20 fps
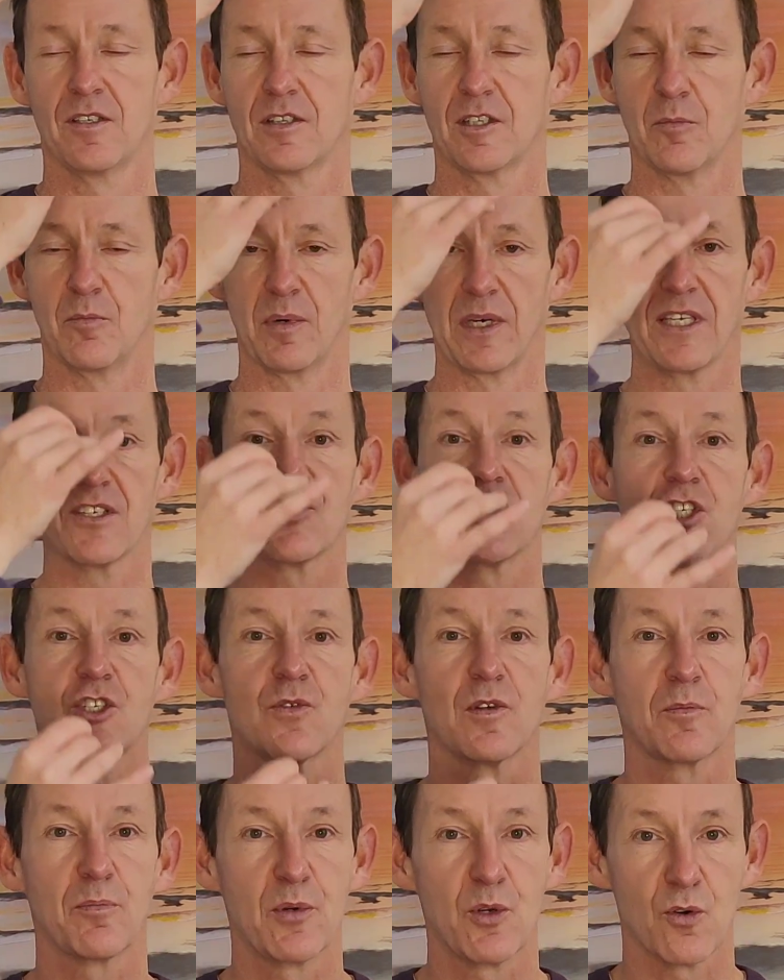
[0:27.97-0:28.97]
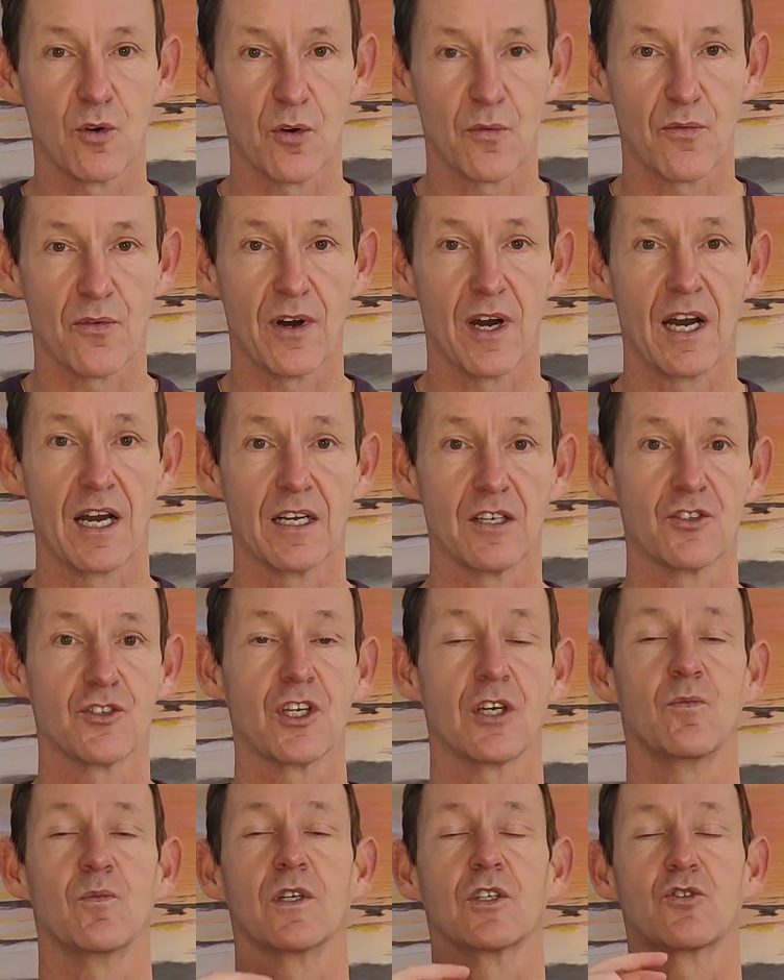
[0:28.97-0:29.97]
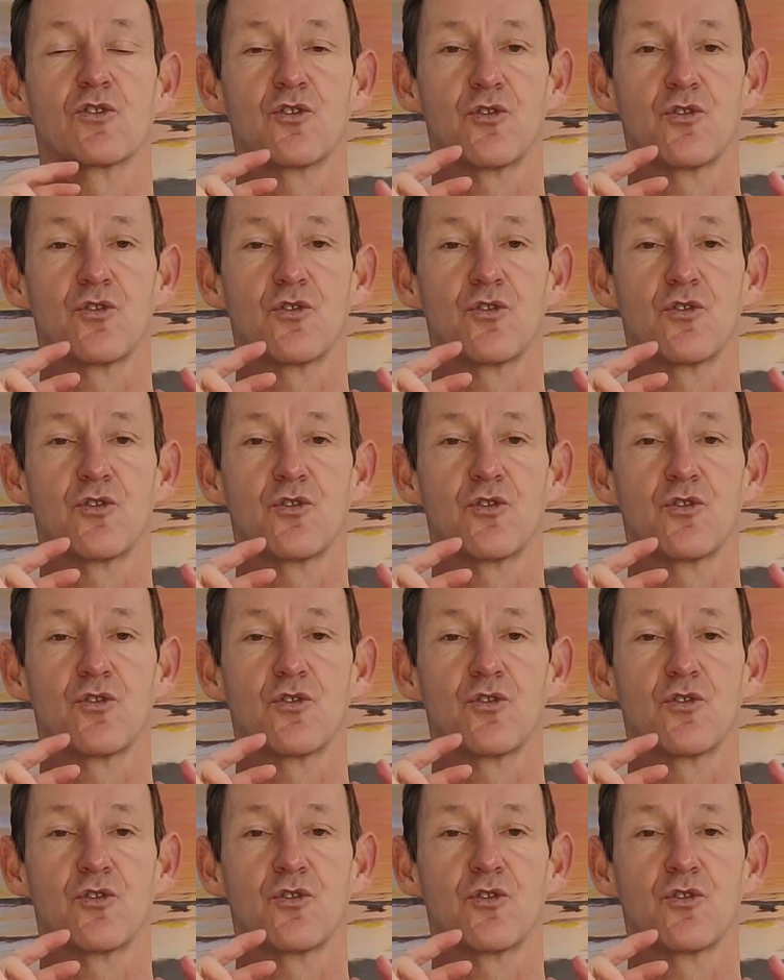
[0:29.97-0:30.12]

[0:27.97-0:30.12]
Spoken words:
The bliss is what purifies and will